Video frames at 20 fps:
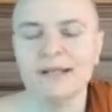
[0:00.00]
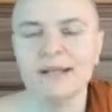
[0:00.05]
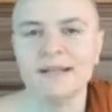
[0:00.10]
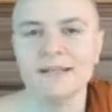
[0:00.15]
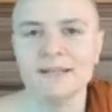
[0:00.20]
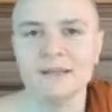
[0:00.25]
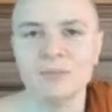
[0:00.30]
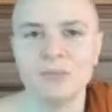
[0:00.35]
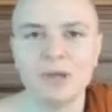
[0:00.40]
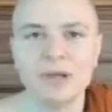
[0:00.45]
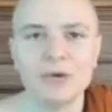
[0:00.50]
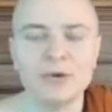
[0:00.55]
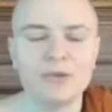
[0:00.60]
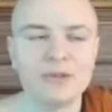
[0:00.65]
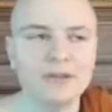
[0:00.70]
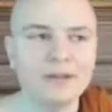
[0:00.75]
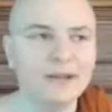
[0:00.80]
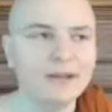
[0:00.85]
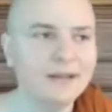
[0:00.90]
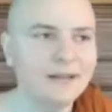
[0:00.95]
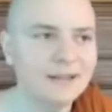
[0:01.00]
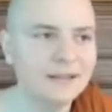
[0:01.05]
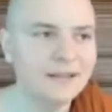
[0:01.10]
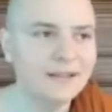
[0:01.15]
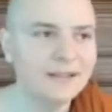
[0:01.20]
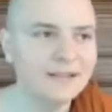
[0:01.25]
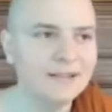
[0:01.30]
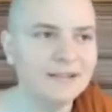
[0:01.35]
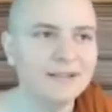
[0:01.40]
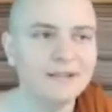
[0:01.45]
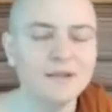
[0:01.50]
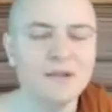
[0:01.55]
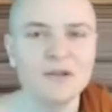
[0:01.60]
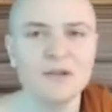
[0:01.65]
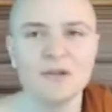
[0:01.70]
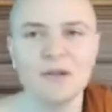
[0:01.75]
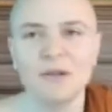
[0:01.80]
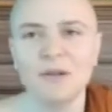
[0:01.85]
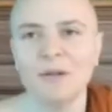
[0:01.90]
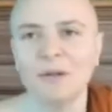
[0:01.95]
has it better than us
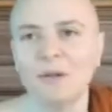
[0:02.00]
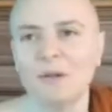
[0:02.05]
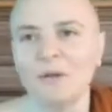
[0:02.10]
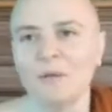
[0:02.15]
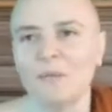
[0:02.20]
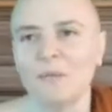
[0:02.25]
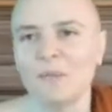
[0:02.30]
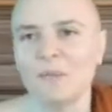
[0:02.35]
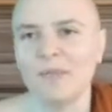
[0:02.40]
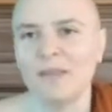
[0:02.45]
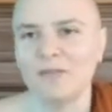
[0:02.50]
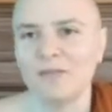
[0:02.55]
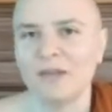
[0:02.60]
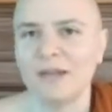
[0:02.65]
if